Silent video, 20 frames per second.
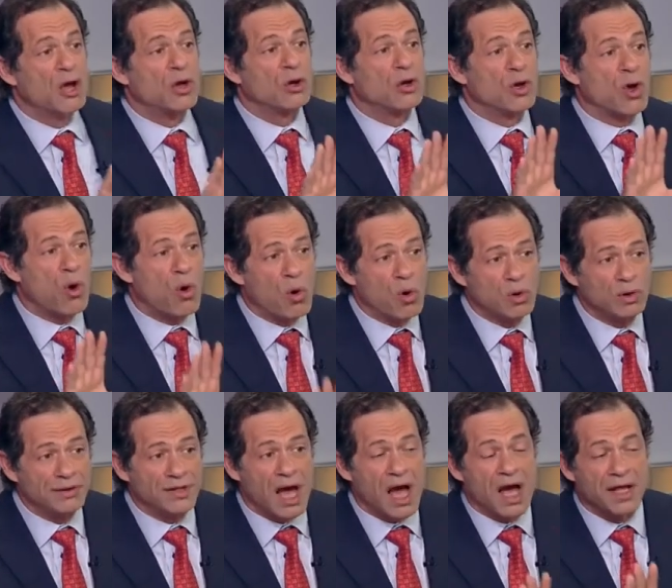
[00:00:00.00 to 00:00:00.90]

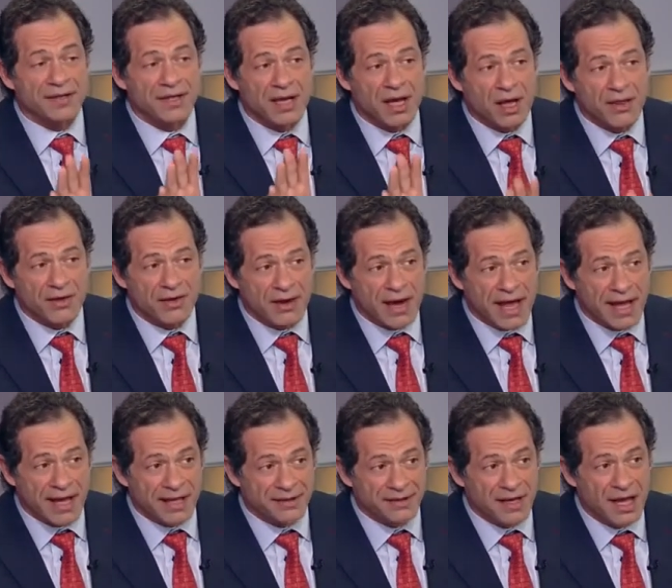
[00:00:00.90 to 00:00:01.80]
Gold, on the other
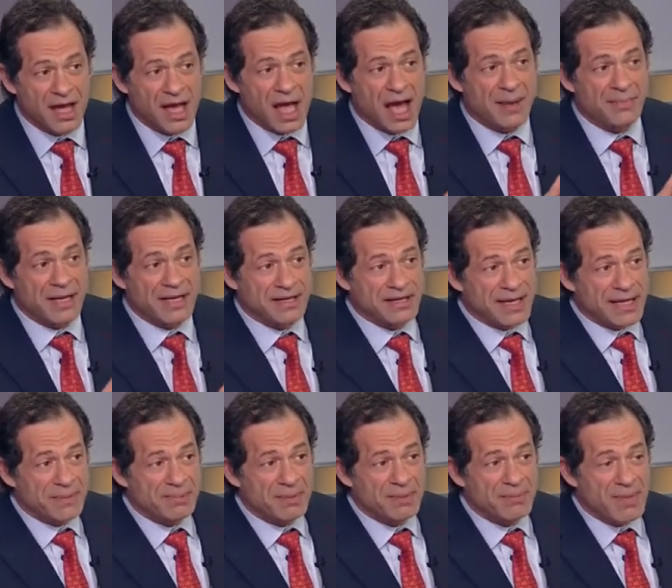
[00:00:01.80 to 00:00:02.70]
hand, I mean,
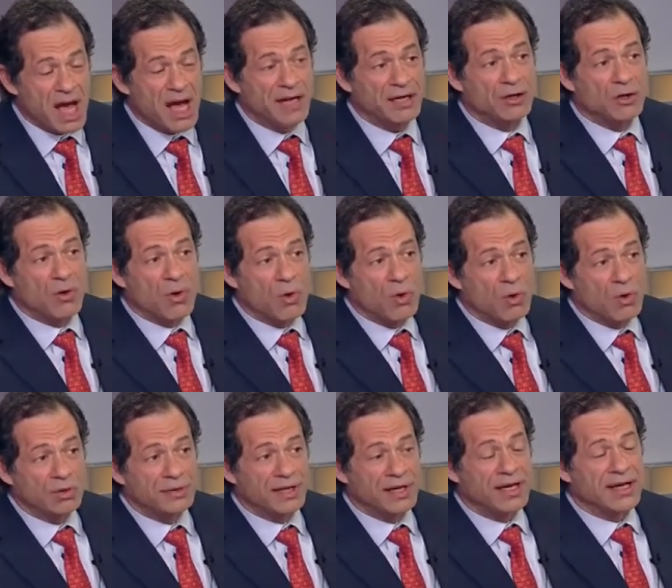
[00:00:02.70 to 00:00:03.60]
keep in mind,
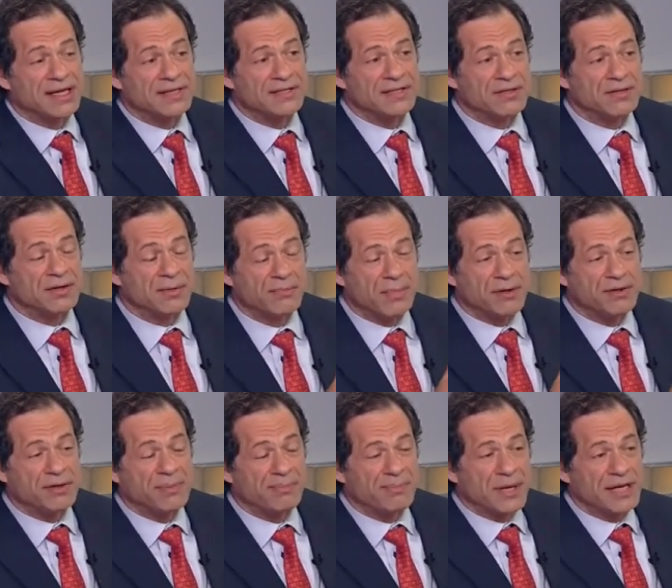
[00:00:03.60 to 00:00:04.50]
gold is
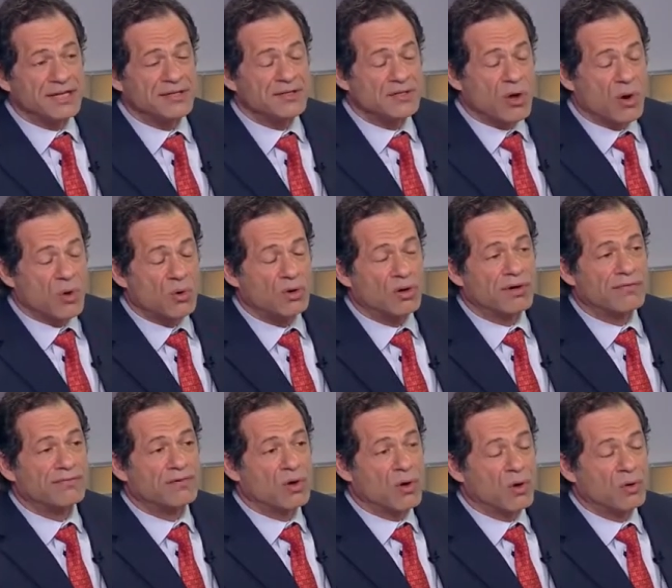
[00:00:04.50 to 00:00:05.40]
the biggest owner
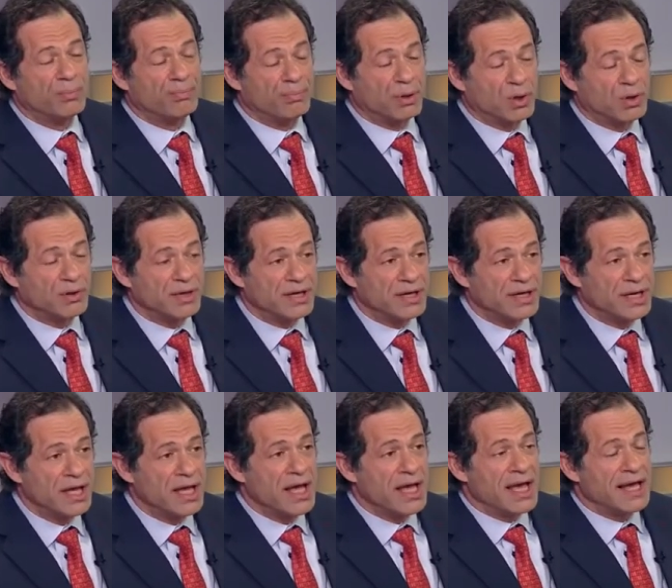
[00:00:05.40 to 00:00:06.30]
of gold bullion
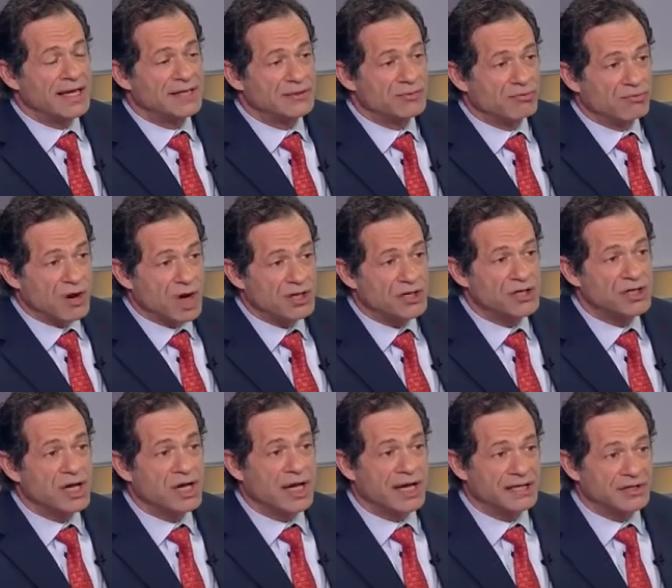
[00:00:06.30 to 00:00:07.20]
is
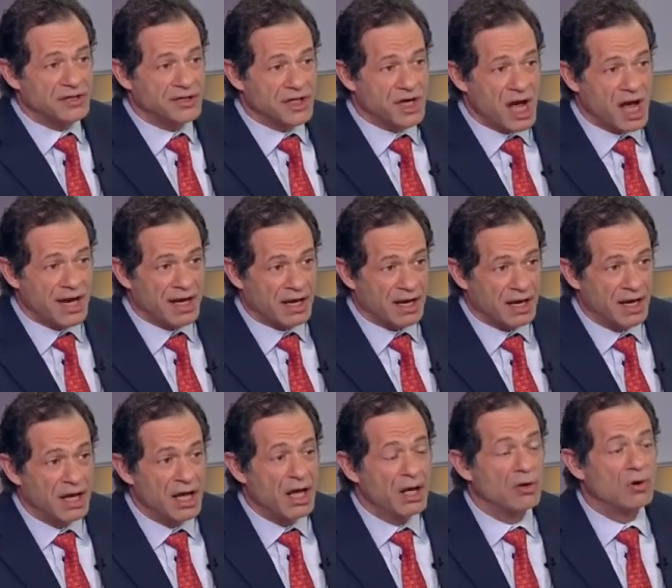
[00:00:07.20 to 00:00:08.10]
Russia and China.
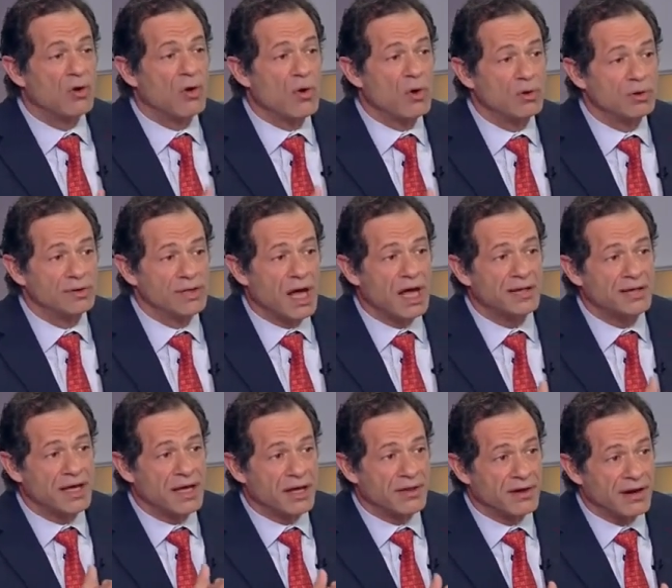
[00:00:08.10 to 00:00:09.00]
Gold, on
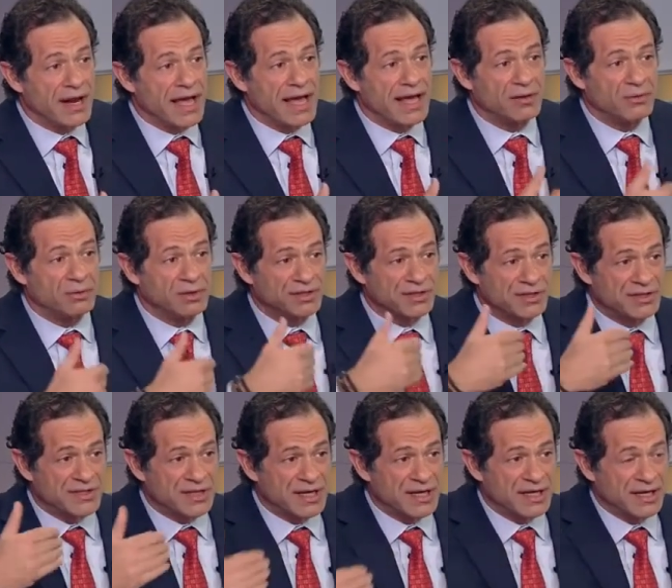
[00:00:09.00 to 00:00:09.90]
the other hand, which
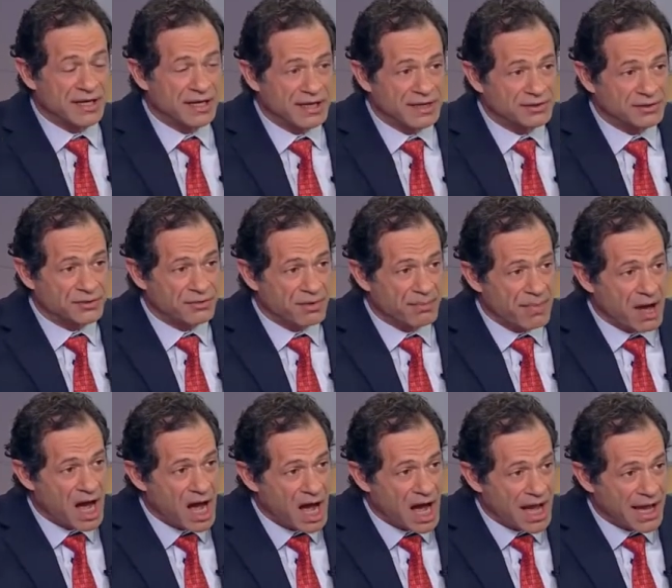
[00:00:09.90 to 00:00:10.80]
is hitting an interim
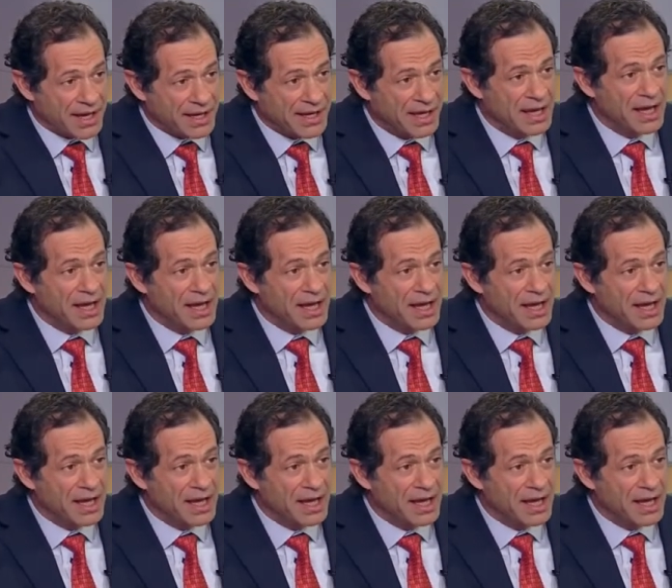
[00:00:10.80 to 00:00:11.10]
high,